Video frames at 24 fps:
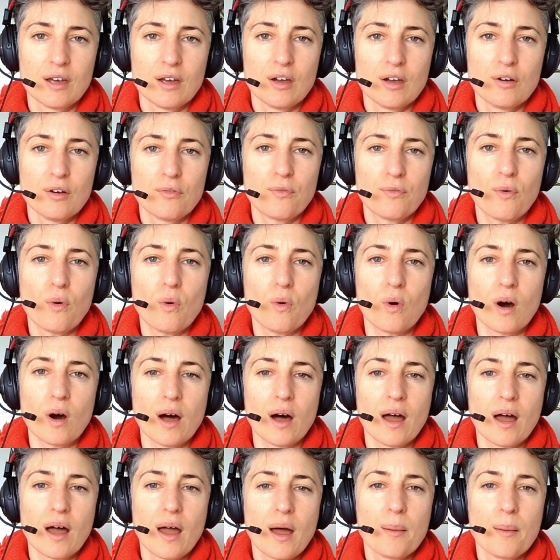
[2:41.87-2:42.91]
Four,
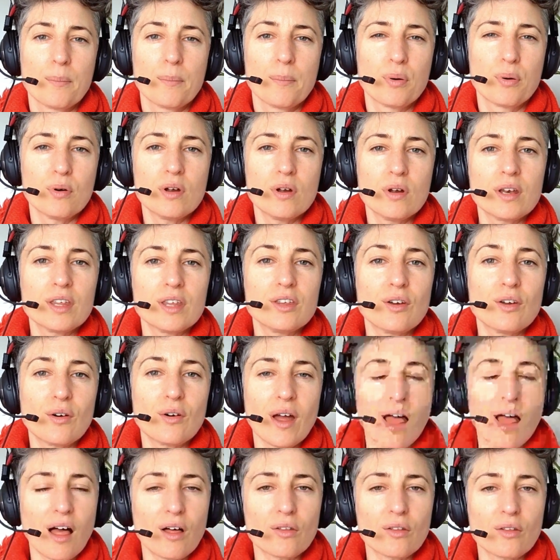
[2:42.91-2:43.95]
put your
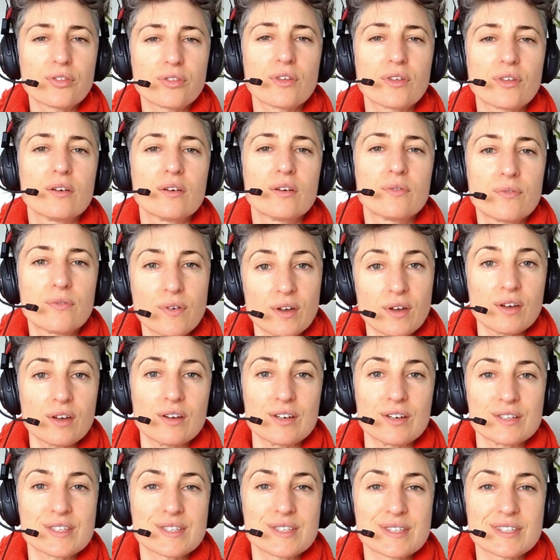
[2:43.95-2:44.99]
health
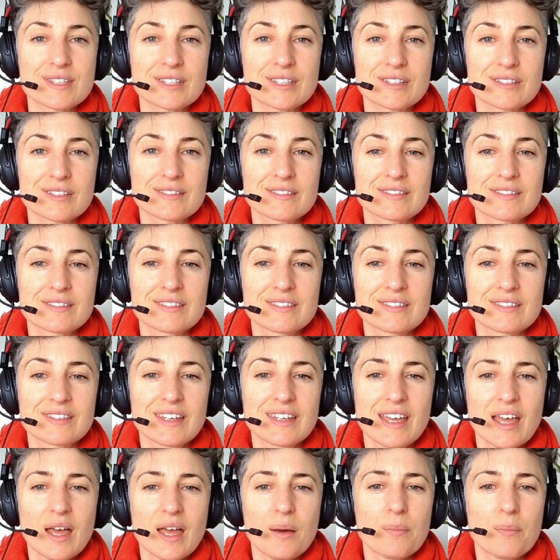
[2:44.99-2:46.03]
first.
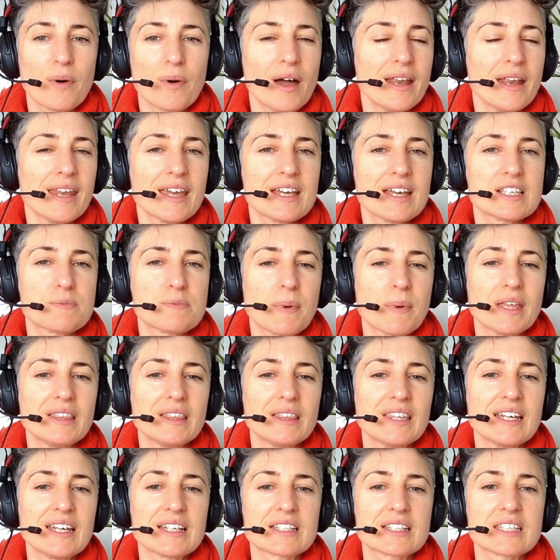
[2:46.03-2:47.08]
Binding has been
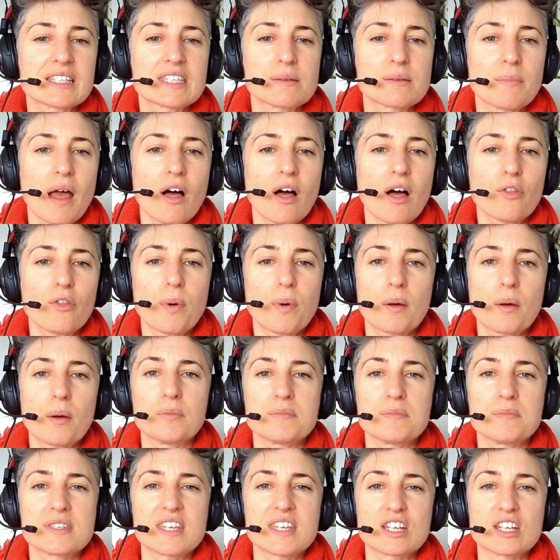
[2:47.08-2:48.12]
linked to some health
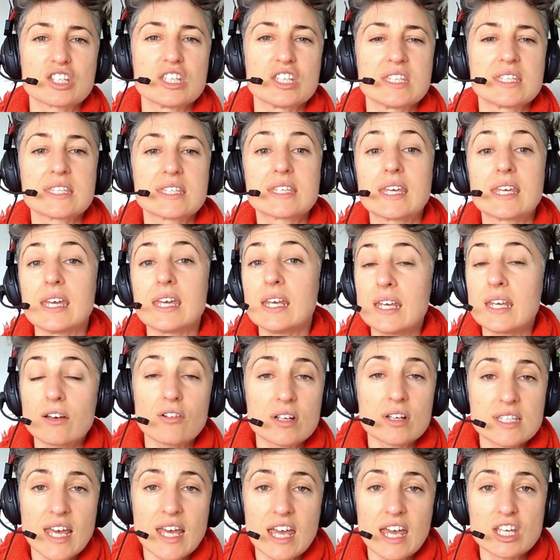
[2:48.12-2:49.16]
problems such as skin
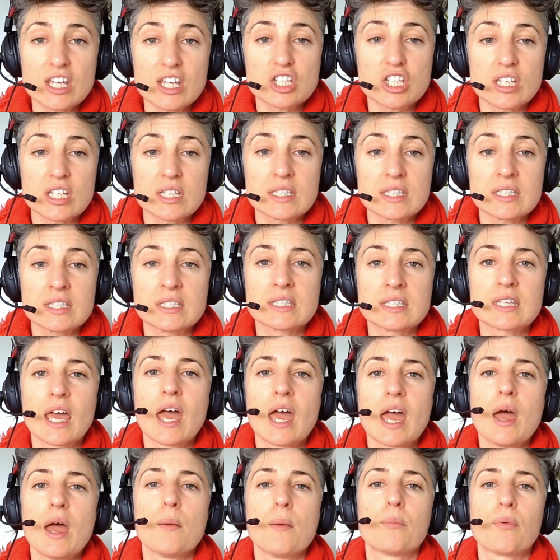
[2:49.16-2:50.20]
irritation,
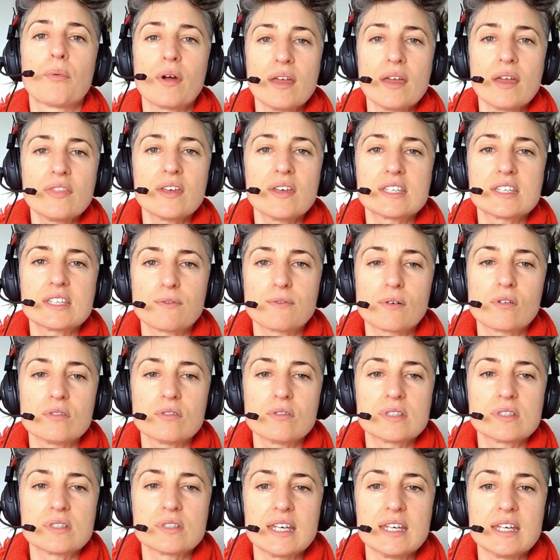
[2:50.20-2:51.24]
breathing
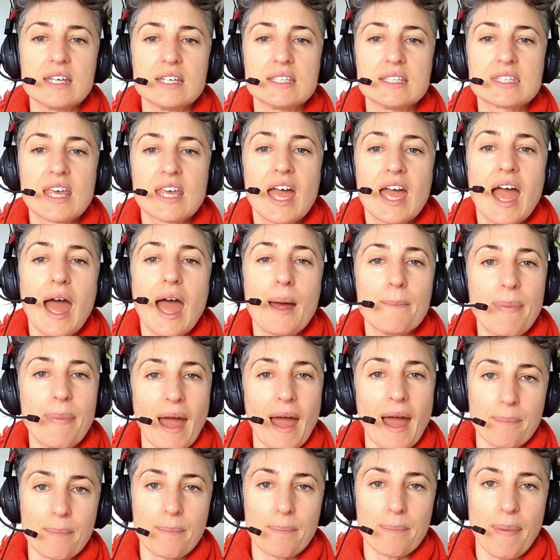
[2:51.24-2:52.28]
difficulties, and
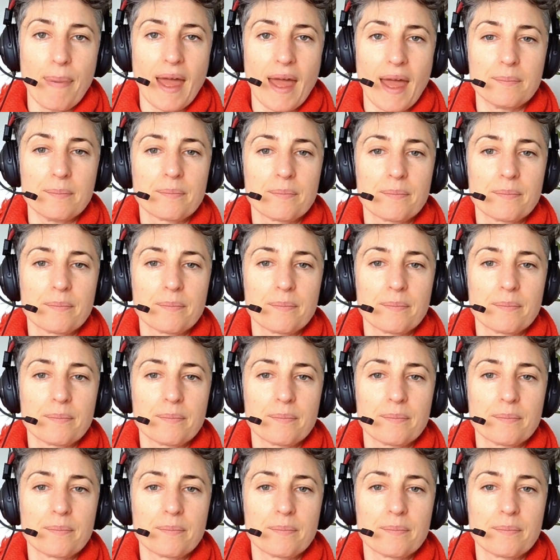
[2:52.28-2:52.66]
back pain.